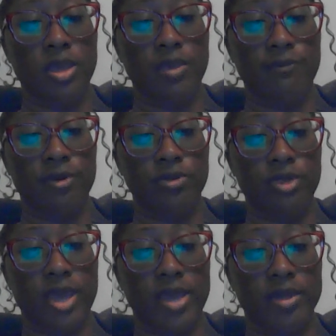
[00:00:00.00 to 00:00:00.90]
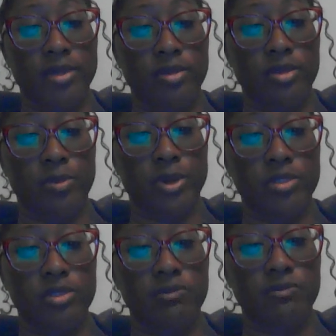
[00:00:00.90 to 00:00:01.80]
He felt that the
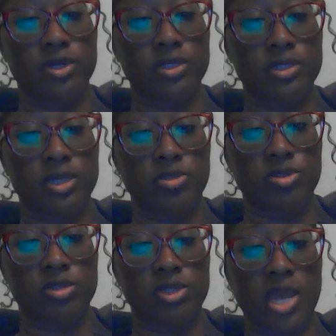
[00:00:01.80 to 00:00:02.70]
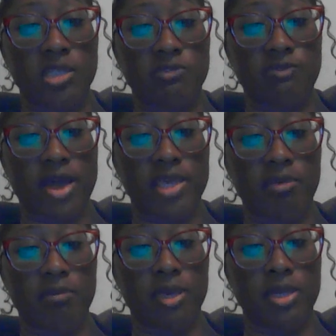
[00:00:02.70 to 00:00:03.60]
person first needs to satisfy
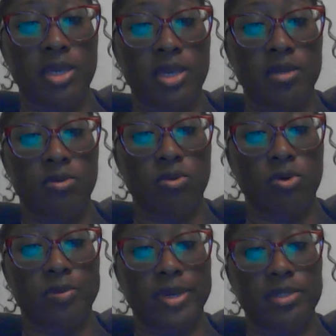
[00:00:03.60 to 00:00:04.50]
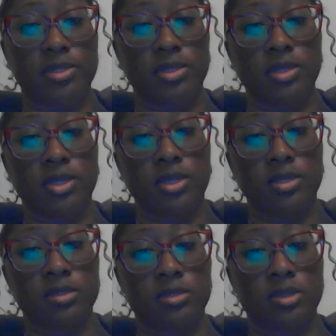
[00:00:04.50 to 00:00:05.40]
immediate or basic
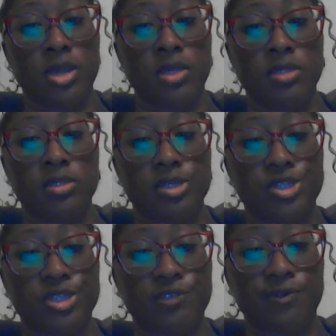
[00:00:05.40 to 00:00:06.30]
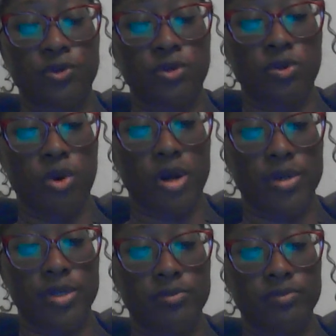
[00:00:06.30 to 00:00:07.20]
needs, such as food and
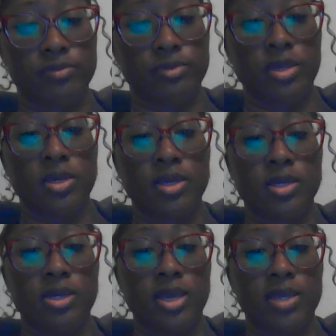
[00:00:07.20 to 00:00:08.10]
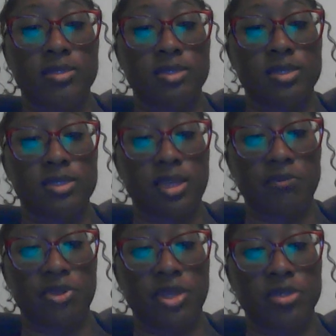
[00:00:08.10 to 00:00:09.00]
water. Next,
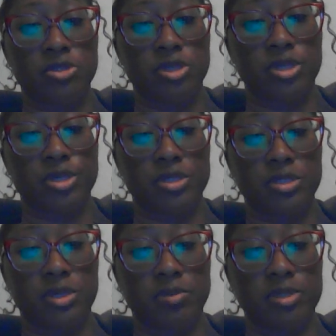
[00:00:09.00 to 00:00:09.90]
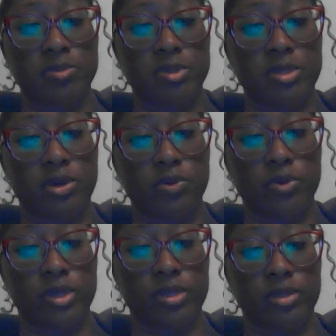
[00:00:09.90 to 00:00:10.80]
safety and security must be dealt
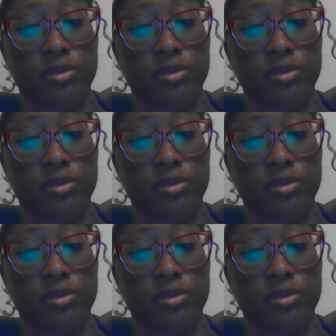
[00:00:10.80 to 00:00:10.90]
with.